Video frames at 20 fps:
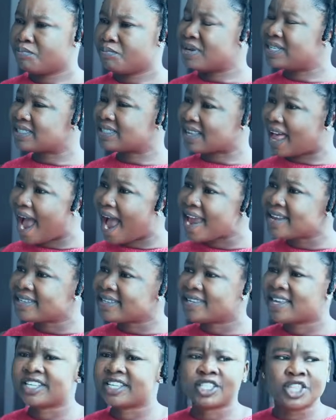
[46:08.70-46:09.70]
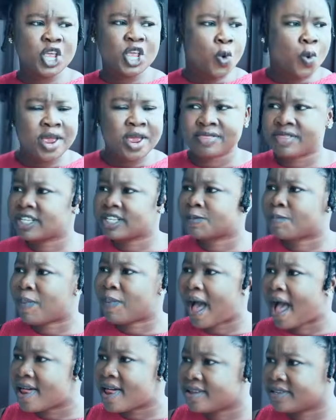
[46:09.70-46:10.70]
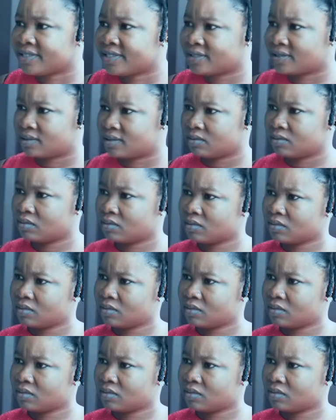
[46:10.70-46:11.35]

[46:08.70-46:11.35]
Besides, he's new in this palace.